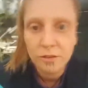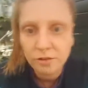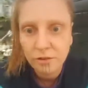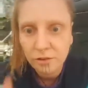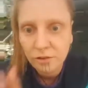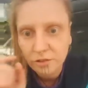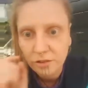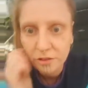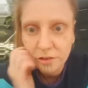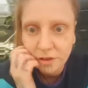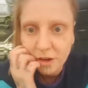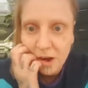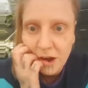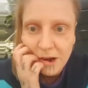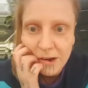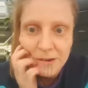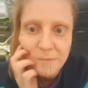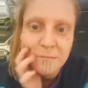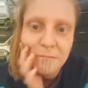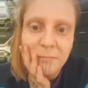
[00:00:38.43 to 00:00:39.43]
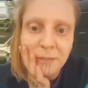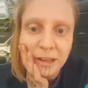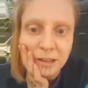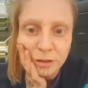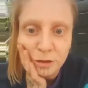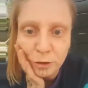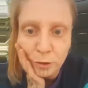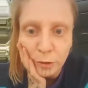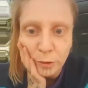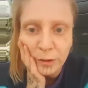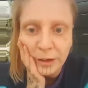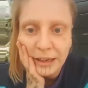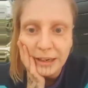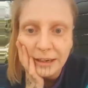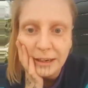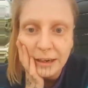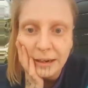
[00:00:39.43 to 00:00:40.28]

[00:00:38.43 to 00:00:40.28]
start my story.